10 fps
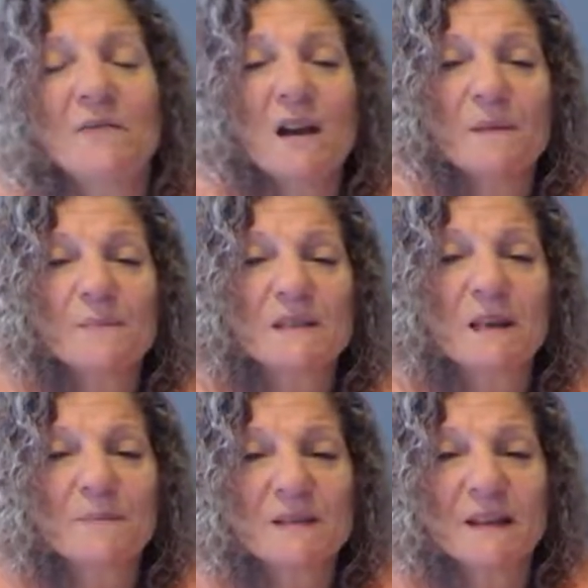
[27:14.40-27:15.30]
Cups
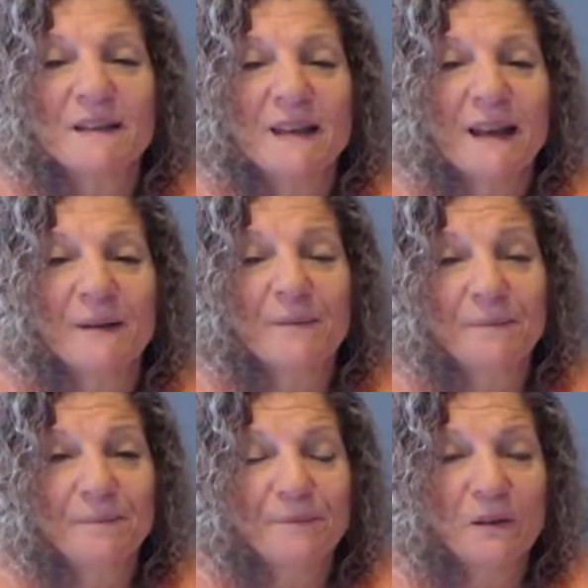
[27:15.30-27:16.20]
upside down.
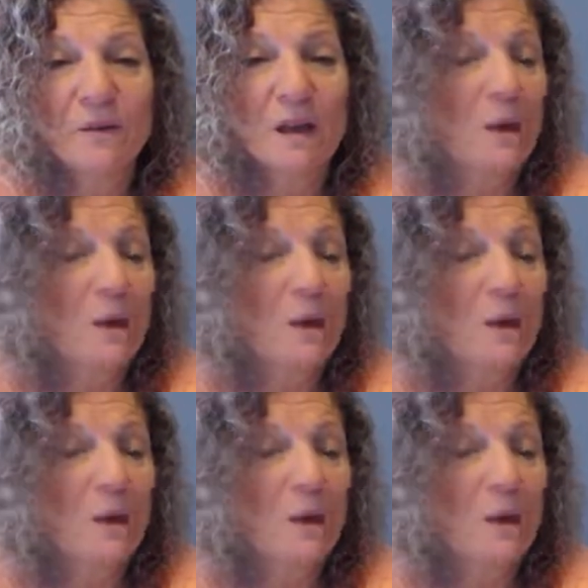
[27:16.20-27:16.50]
Okay.